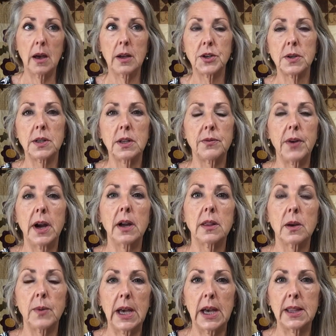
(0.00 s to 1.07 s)
during the fire
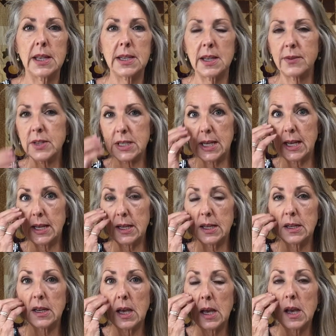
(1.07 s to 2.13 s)
that we had that
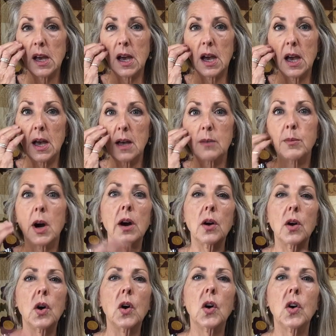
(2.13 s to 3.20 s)
devastated our
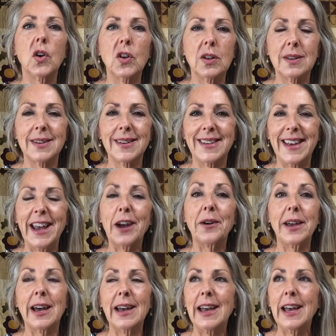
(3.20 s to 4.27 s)
whole
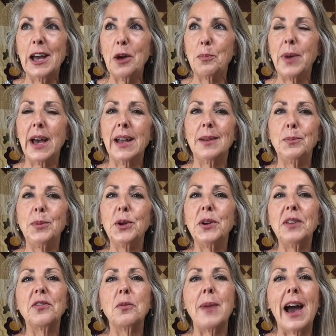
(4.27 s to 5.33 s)
area. But beauty
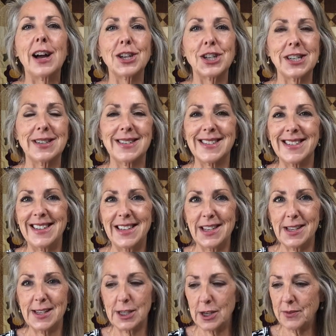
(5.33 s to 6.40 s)
from ashes
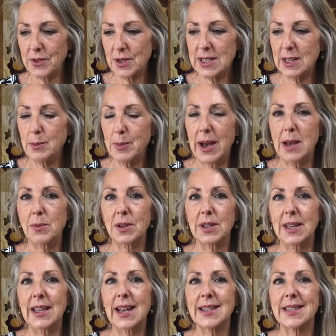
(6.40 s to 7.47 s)
is a verse in the Bible,
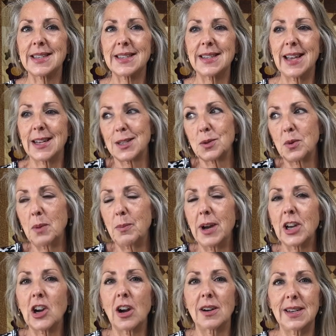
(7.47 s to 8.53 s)
and that's what my
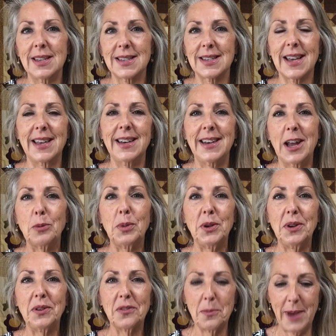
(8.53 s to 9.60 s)
garden is kind of now,
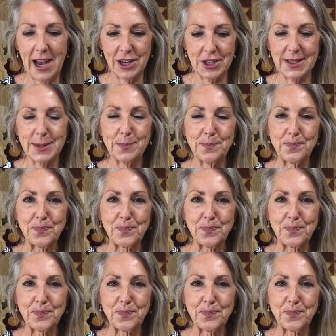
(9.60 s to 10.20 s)
beauty from ashes.